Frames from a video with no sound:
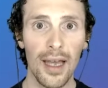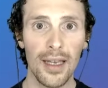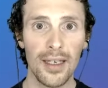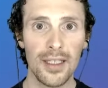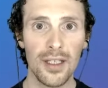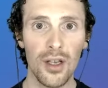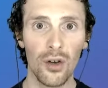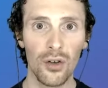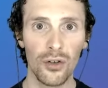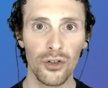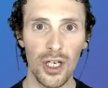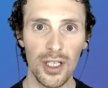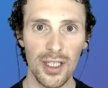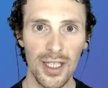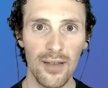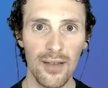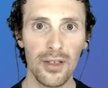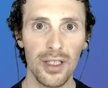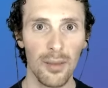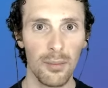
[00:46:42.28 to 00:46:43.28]
And so just
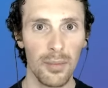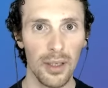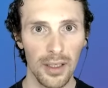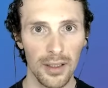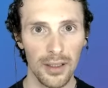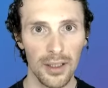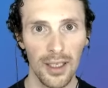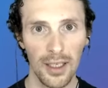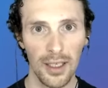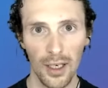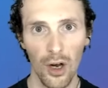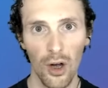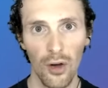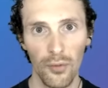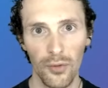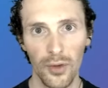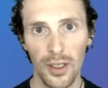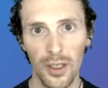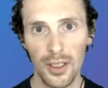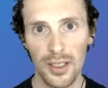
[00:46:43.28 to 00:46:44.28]
having the ability and the
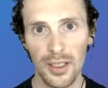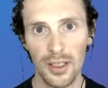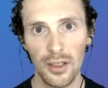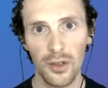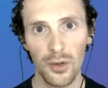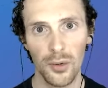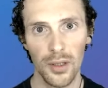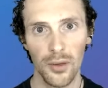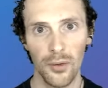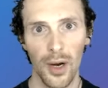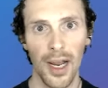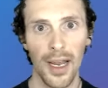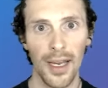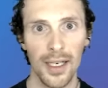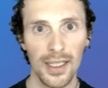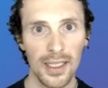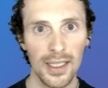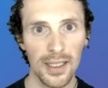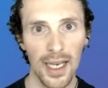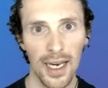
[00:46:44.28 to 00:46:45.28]
confidence to do it
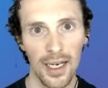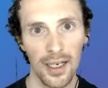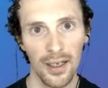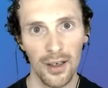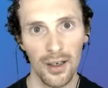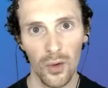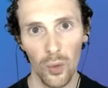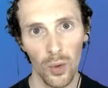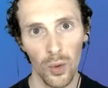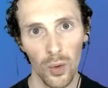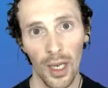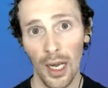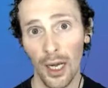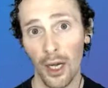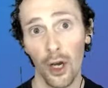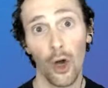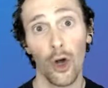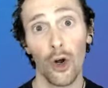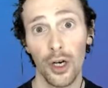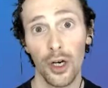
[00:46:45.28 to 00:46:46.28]
right, then it will
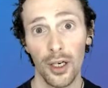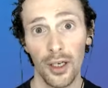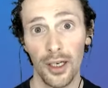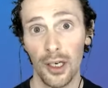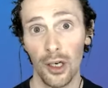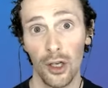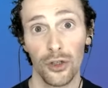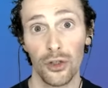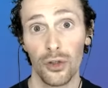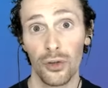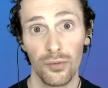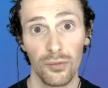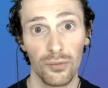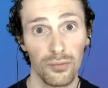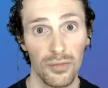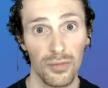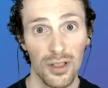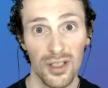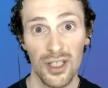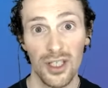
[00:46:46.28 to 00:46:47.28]
unlock a lot of
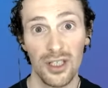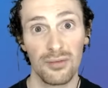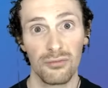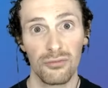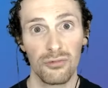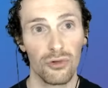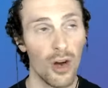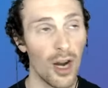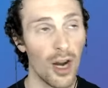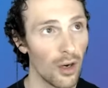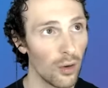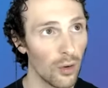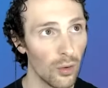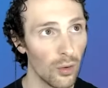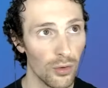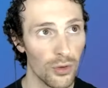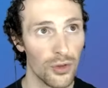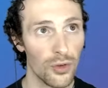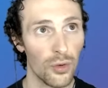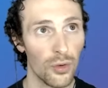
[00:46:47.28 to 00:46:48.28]

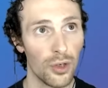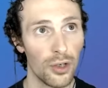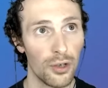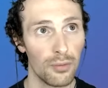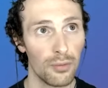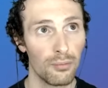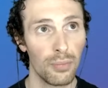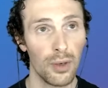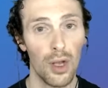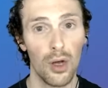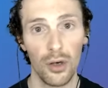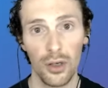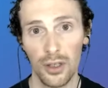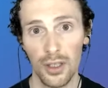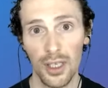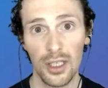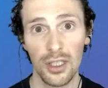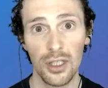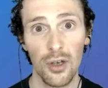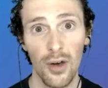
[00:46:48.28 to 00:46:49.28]
struggles or block
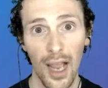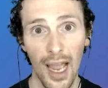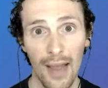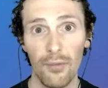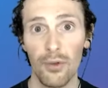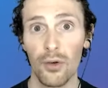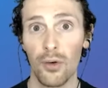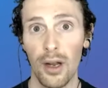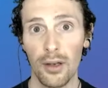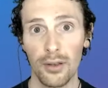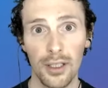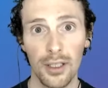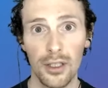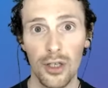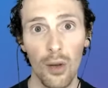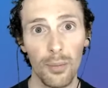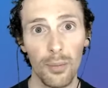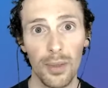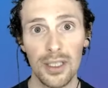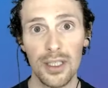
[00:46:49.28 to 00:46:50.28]
that you have around the
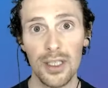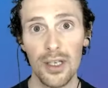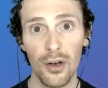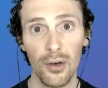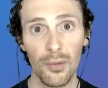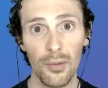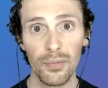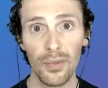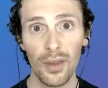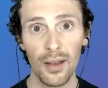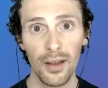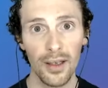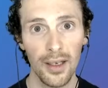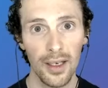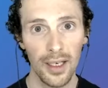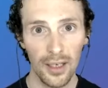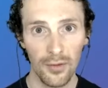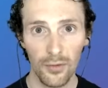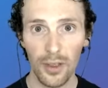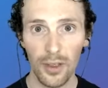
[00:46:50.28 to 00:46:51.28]
topic. So
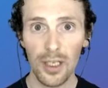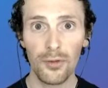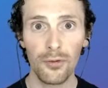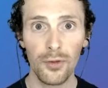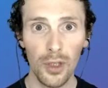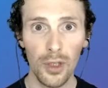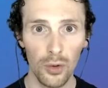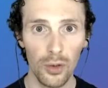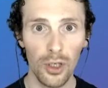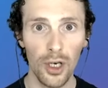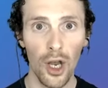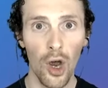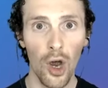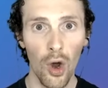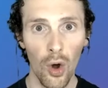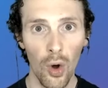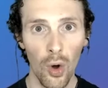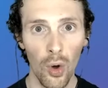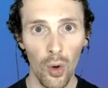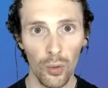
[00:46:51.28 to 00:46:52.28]
if you
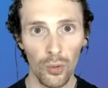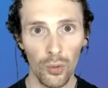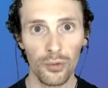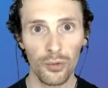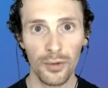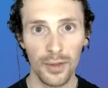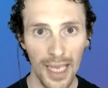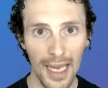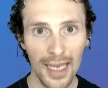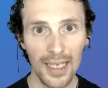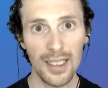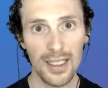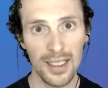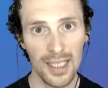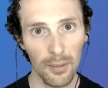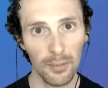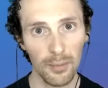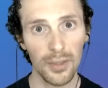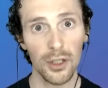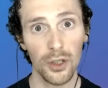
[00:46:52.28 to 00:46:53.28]
know that is
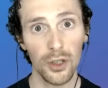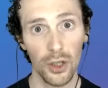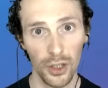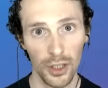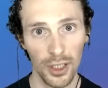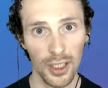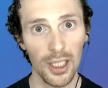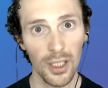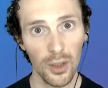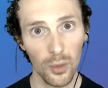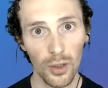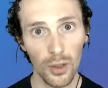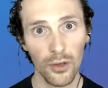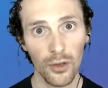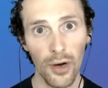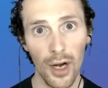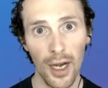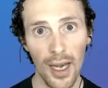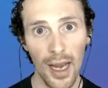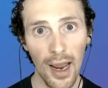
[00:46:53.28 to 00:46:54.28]
something you're dealing with
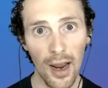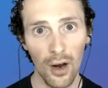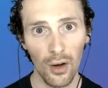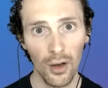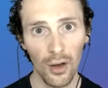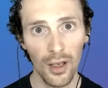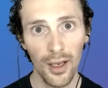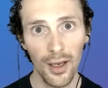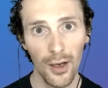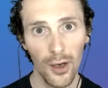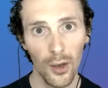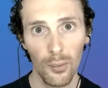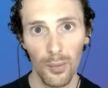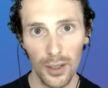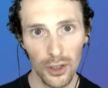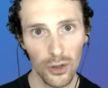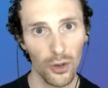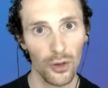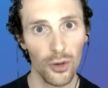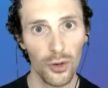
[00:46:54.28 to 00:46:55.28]
right now, make
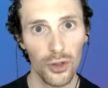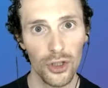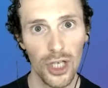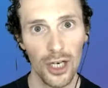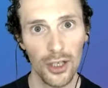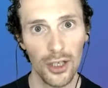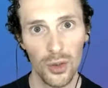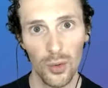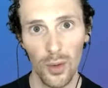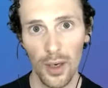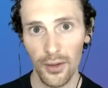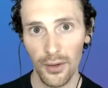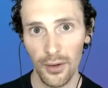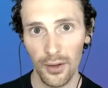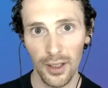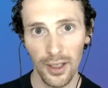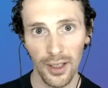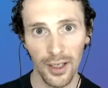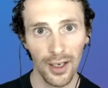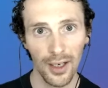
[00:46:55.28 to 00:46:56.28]
sure you reach out to
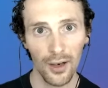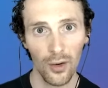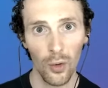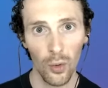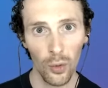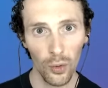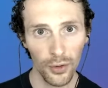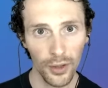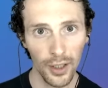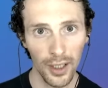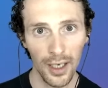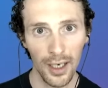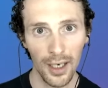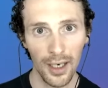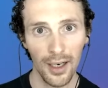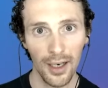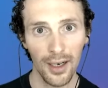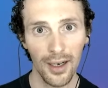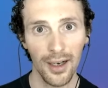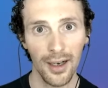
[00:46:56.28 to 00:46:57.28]
Anthony. All
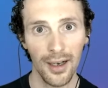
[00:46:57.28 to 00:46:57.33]
the